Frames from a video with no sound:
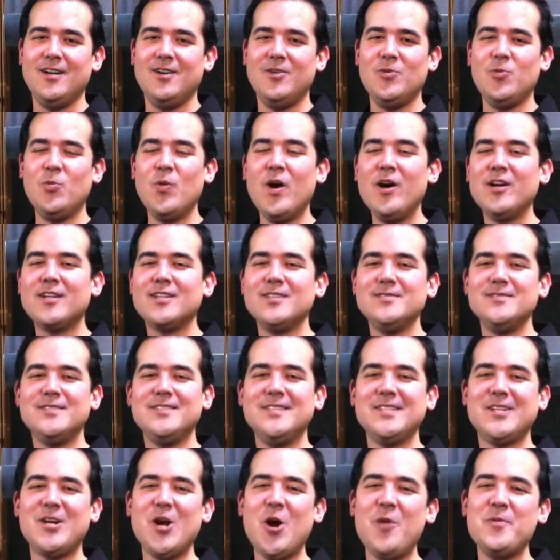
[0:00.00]
Welcome to the
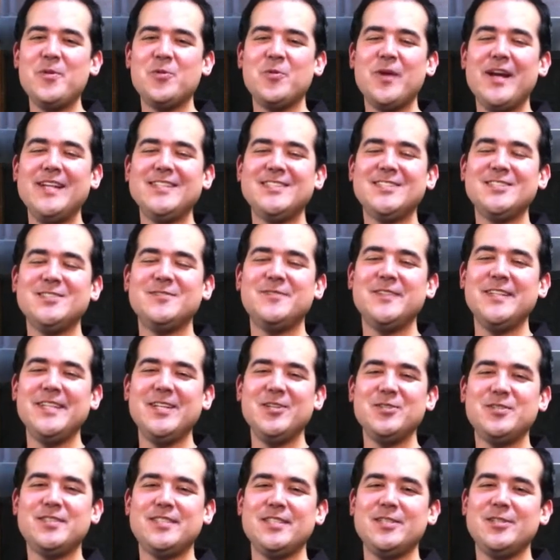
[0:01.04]
Kobe Range Hoods video
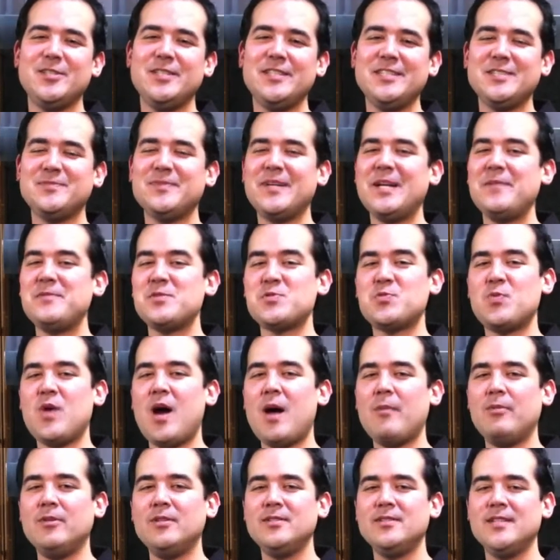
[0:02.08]
series. My name is
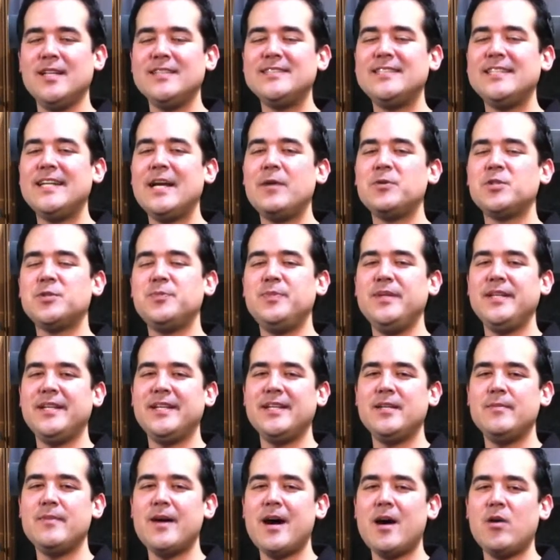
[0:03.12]
Robert, and today we're speaking
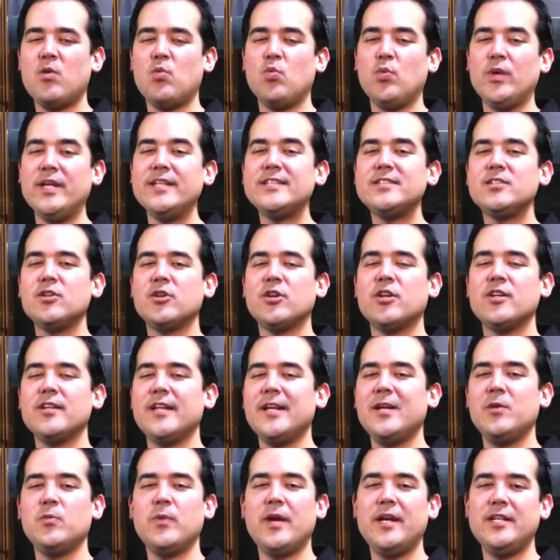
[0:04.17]
about
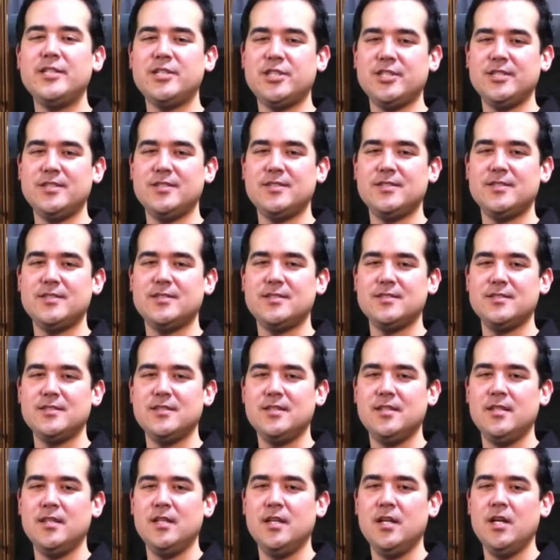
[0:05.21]
recirculating range hoods.
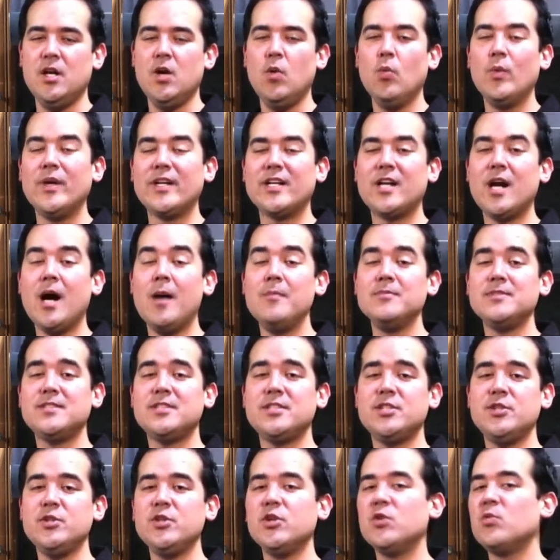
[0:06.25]
When it comes
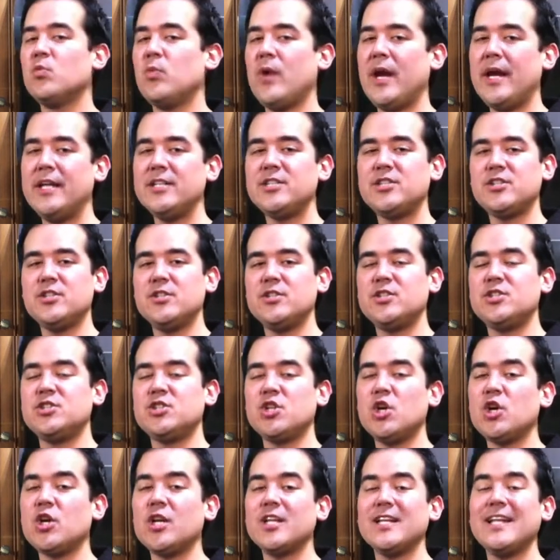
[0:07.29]
to your range hood
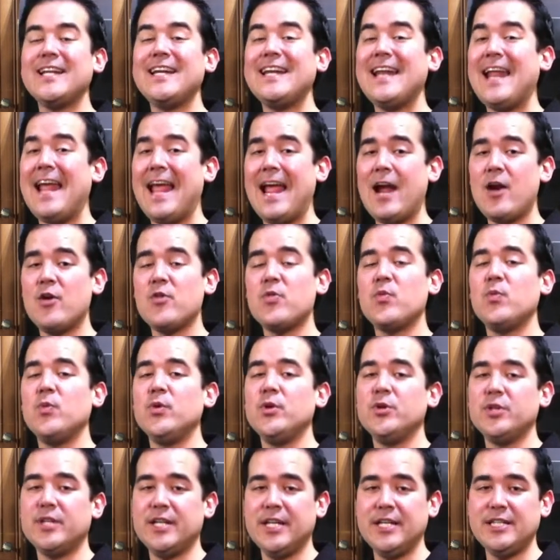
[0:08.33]
circulating air through your
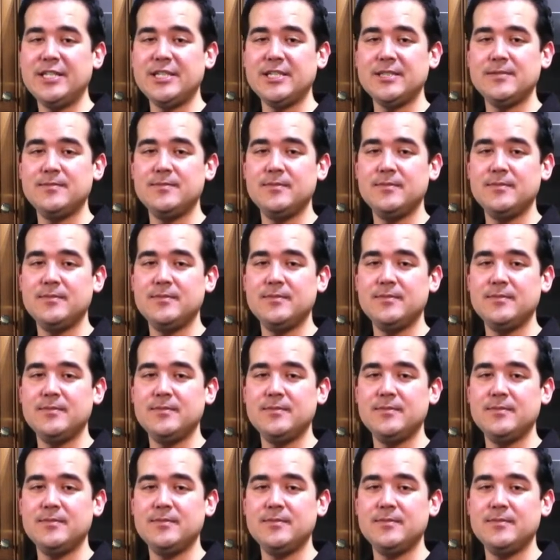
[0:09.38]
kitchen,